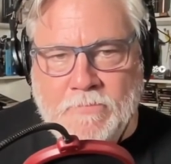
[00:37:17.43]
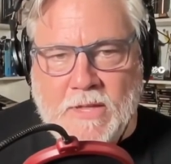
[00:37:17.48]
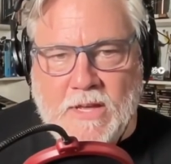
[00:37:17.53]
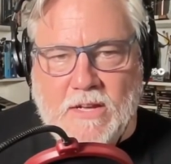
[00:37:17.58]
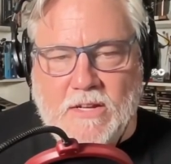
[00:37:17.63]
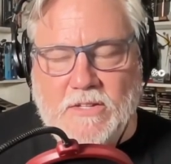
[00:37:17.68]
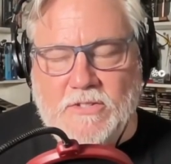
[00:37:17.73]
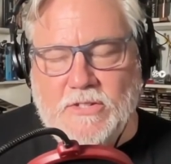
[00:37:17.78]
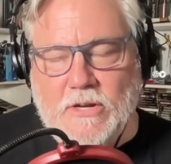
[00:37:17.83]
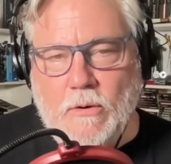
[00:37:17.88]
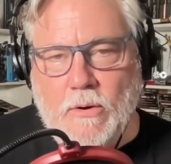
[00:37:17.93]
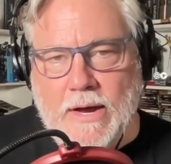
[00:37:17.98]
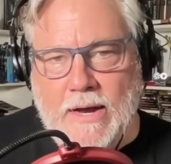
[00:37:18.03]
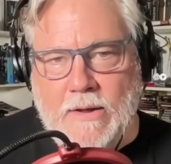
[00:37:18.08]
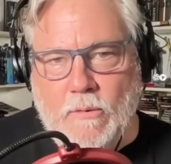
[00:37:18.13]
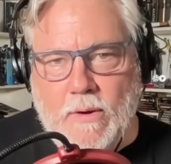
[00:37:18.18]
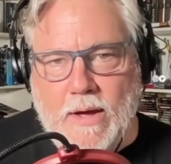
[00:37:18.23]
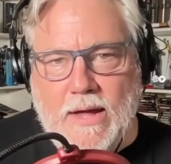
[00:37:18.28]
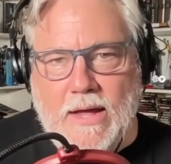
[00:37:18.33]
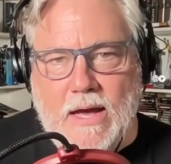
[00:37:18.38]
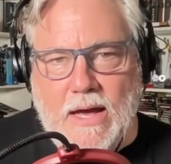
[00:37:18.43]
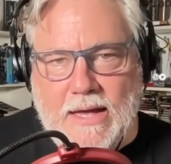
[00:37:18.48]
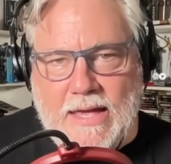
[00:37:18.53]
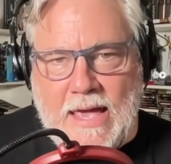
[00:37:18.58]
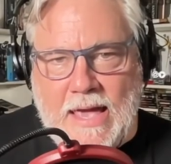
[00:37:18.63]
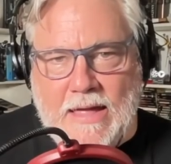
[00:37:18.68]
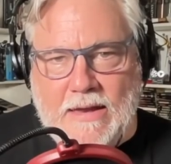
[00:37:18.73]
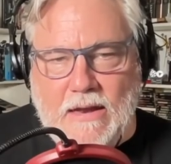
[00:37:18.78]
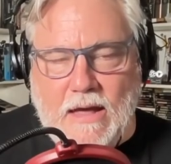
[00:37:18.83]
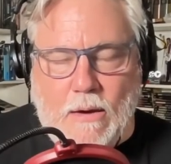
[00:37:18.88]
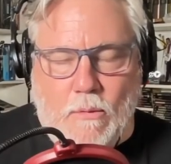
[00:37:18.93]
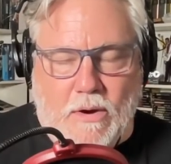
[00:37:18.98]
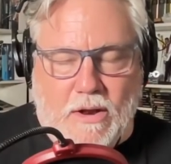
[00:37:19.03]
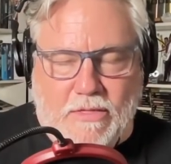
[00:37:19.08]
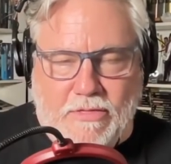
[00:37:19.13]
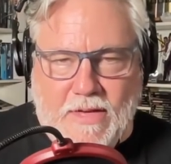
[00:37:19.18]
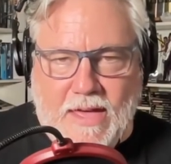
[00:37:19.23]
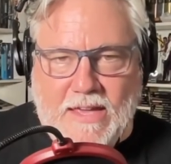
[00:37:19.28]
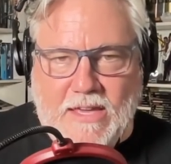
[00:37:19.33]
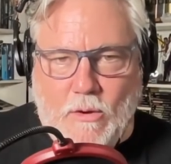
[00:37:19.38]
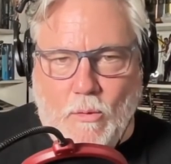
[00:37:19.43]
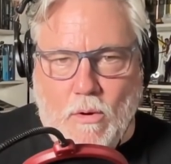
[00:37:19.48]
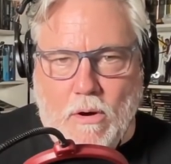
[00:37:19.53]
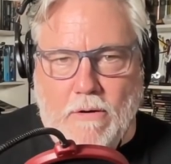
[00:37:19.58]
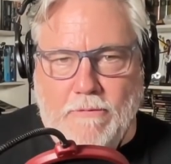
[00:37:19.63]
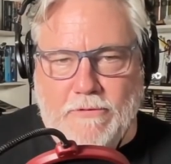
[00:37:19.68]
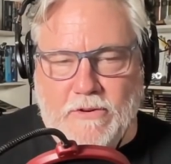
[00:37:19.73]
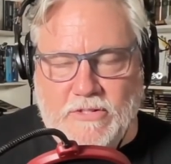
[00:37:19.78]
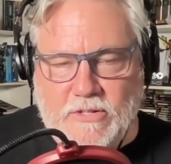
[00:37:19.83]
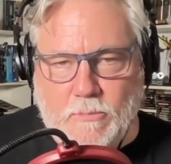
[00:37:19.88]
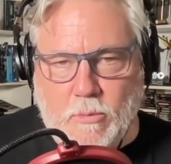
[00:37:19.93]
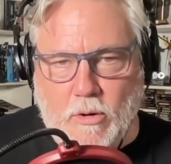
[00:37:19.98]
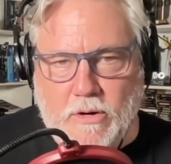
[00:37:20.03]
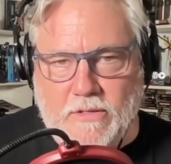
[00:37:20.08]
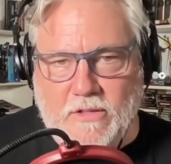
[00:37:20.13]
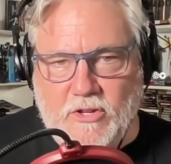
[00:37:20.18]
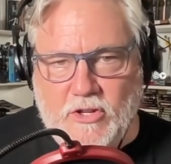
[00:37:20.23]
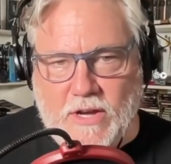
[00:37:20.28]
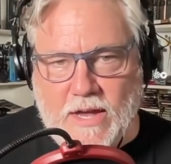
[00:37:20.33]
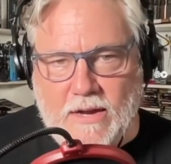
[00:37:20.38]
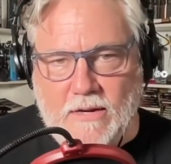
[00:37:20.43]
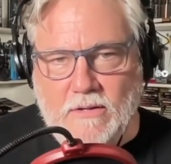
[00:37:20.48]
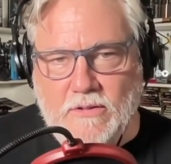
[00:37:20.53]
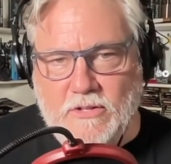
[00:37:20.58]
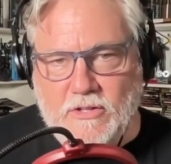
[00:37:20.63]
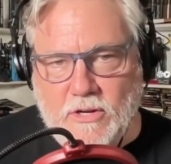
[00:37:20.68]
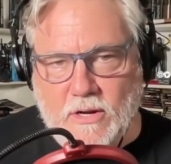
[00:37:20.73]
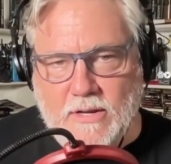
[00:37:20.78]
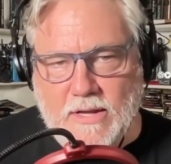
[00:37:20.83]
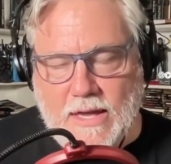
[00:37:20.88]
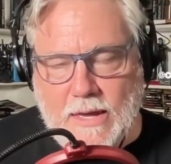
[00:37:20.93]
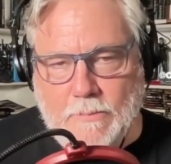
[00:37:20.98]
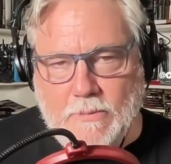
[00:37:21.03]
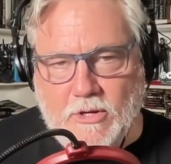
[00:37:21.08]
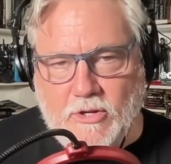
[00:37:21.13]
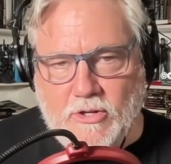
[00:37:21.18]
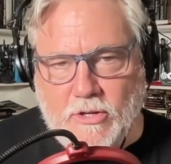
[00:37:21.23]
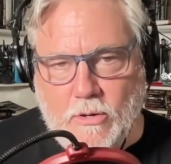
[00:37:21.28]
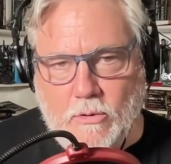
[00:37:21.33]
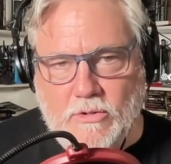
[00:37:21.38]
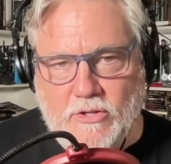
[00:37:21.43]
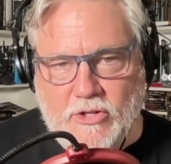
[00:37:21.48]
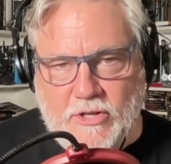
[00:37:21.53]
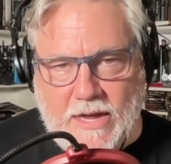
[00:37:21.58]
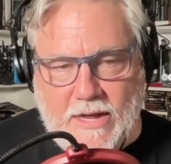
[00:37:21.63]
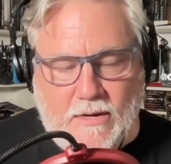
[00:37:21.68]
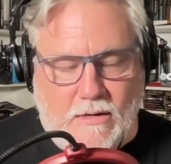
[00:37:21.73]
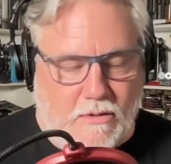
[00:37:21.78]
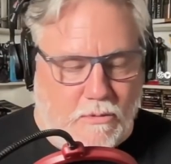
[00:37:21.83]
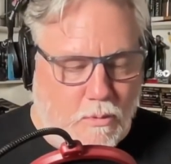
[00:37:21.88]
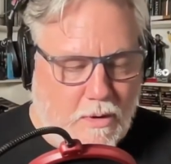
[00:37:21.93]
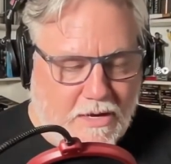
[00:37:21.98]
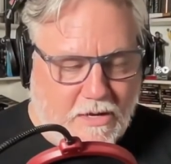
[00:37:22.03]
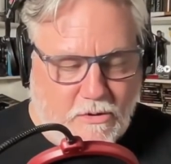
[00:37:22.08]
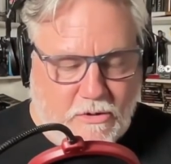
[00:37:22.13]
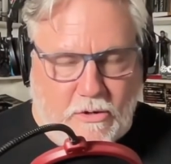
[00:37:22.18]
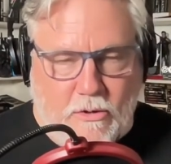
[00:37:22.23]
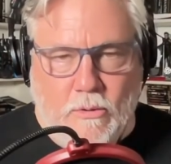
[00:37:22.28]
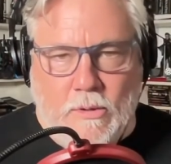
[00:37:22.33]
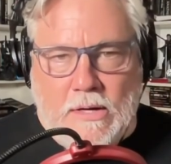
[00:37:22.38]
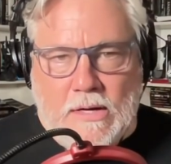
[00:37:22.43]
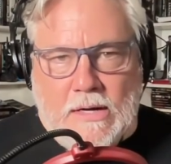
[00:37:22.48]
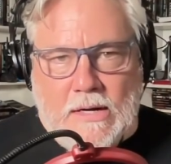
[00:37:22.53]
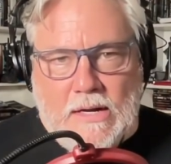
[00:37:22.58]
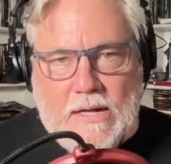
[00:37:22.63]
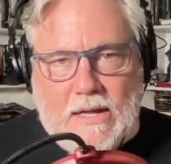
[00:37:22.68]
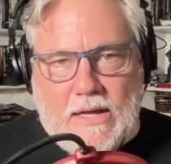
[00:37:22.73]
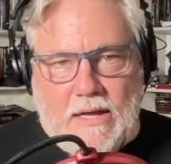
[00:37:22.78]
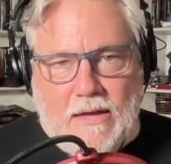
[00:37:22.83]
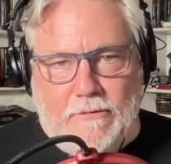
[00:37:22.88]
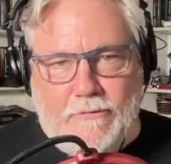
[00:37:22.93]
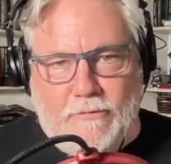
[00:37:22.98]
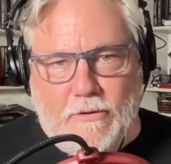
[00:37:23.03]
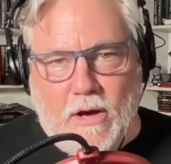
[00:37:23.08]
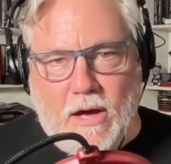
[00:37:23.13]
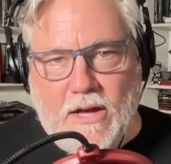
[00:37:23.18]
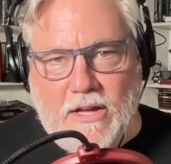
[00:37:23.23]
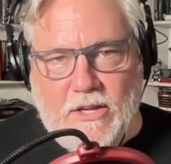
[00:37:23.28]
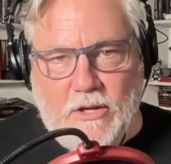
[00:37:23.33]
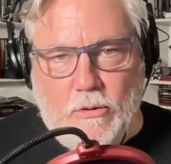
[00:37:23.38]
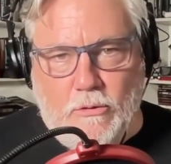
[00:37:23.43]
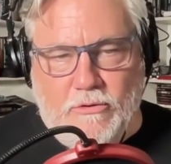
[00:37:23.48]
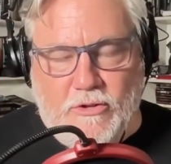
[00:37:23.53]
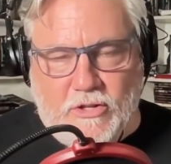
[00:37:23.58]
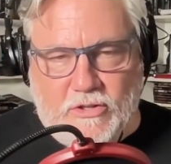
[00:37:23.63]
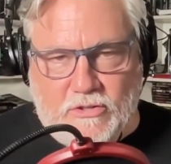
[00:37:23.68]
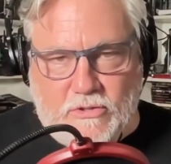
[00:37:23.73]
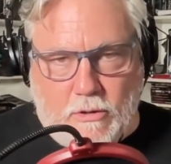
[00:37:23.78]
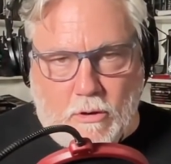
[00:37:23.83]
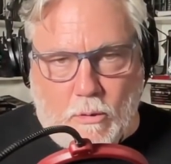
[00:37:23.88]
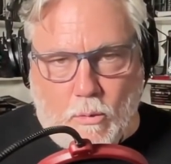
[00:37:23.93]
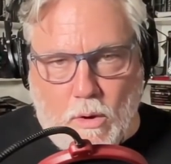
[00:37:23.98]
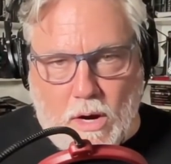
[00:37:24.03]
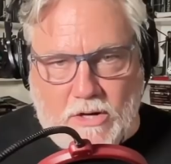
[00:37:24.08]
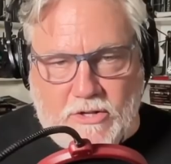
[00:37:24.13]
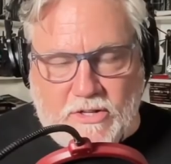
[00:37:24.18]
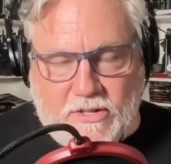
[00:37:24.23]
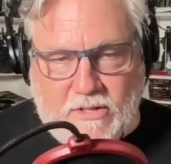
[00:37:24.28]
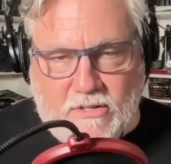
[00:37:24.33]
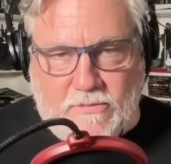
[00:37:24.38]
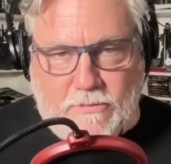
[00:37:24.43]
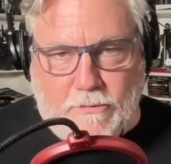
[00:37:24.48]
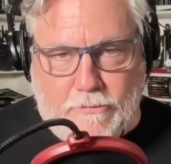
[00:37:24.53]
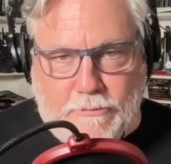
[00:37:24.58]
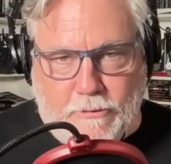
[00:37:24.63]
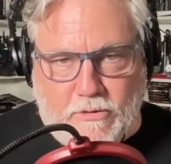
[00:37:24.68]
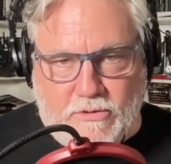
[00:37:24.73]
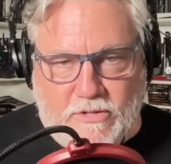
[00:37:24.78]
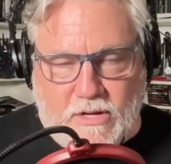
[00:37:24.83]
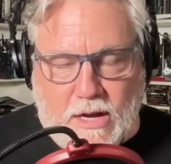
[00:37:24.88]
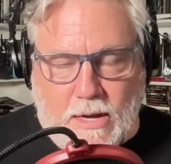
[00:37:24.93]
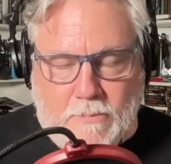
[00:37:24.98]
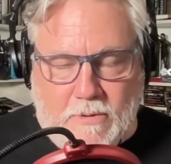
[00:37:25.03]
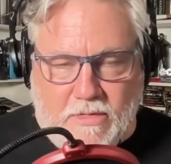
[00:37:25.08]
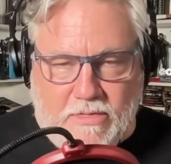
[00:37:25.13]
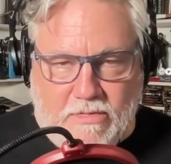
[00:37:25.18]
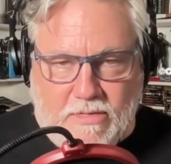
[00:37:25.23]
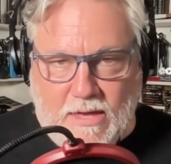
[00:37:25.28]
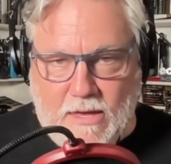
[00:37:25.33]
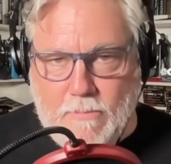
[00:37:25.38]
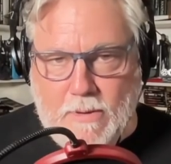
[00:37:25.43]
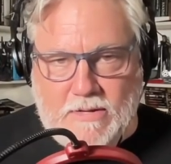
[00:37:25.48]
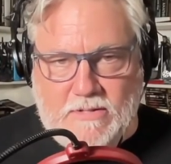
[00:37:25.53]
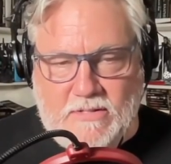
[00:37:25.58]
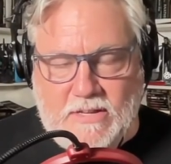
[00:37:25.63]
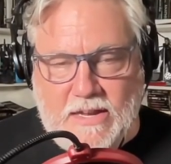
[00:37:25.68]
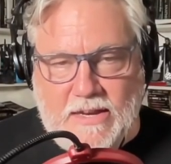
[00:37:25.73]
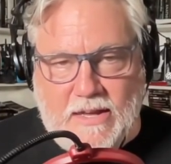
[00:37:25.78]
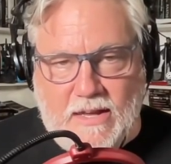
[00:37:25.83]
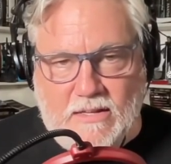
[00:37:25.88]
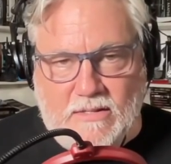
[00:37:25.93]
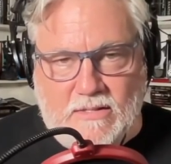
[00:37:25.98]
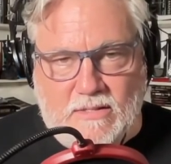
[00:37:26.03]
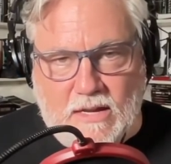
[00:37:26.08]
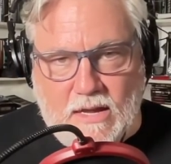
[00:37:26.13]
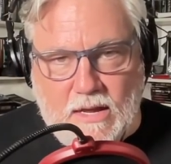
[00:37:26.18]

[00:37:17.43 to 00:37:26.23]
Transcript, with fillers: So anyway, again, I want to thank you all for supporting the channel, the John Campea Show channel, the way you do. If you just are watching this for the first time and think about sending us